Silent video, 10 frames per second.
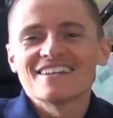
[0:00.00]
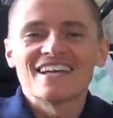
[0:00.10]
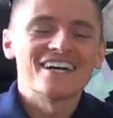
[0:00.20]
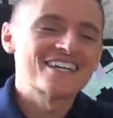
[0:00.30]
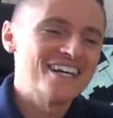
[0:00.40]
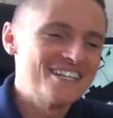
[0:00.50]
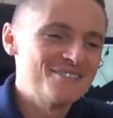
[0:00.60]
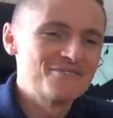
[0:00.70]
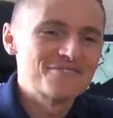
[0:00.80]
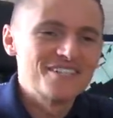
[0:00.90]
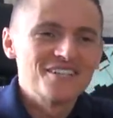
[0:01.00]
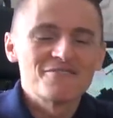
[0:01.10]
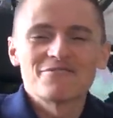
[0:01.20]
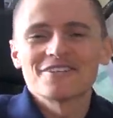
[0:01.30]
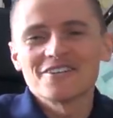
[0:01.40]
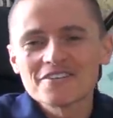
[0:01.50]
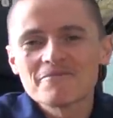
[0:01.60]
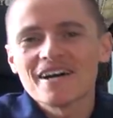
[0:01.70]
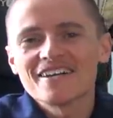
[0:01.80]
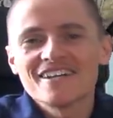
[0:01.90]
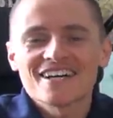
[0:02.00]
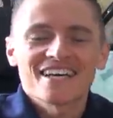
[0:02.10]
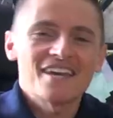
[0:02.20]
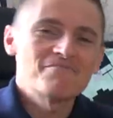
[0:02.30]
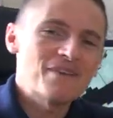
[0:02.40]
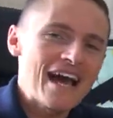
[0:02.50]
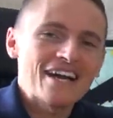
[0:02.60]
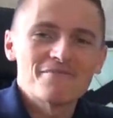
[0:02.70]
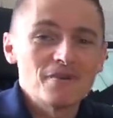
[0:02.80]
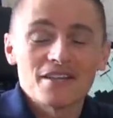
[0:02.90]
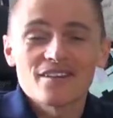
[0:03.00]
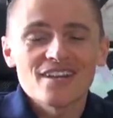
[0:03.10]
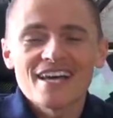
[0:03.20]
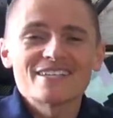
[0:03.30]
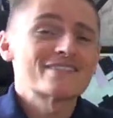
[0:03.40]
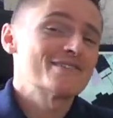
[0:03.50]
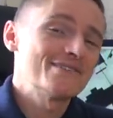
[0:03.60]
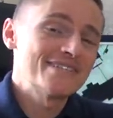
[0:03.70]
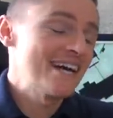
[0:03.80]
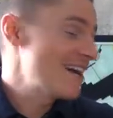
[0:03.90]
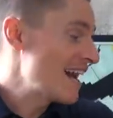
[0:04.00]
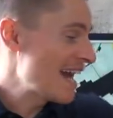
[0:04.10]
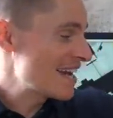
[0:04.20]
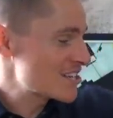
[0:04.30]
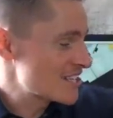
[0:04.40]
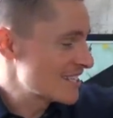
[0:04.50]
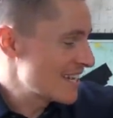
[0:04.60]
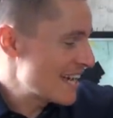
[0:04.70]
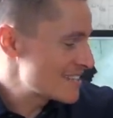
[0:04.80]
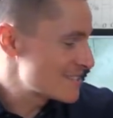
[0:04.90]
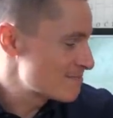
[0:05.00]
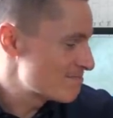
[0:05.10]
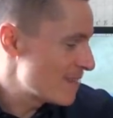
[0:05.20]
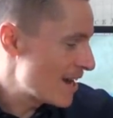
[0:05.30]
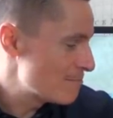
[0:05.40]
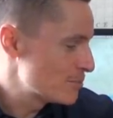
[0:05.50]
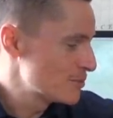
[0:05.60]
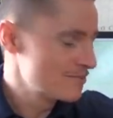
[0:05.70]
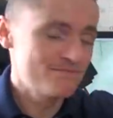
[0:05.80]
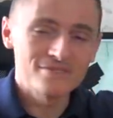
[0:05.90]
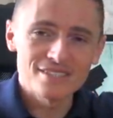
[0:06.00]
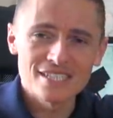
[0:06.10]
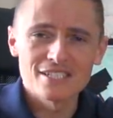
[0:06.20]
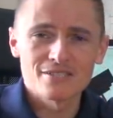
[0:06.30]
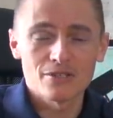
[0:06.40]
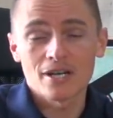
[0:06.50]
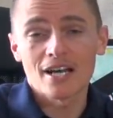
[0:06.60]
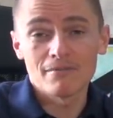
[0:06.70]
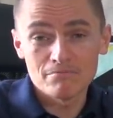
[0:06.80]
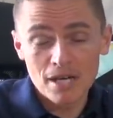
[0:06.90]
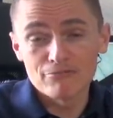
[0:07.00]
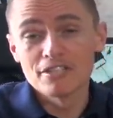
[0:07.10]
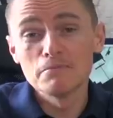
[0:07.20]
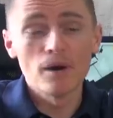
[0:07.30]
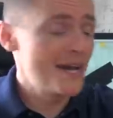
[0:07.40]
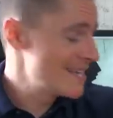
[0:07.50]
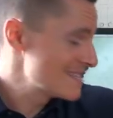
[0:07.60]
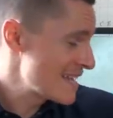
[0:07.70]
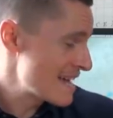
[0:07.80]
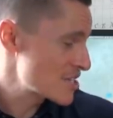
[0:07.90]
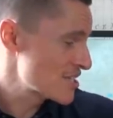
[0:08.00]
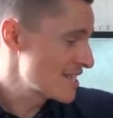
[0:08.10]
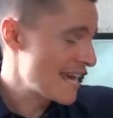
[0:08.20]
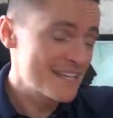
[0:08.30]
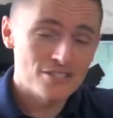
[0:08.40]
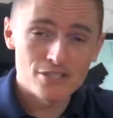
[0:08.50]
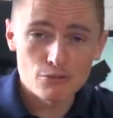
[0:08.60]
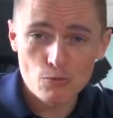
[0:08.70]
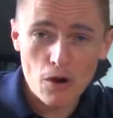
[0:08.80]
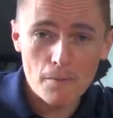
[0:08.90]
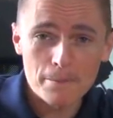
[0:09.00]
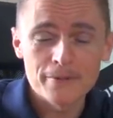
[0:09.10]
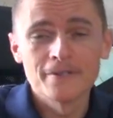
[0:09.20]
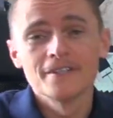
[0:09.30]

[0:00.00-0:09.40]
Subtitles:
Then I kind of forgot about it. I came back a month later, sold out. I bought this. My rebuy is actually a swap.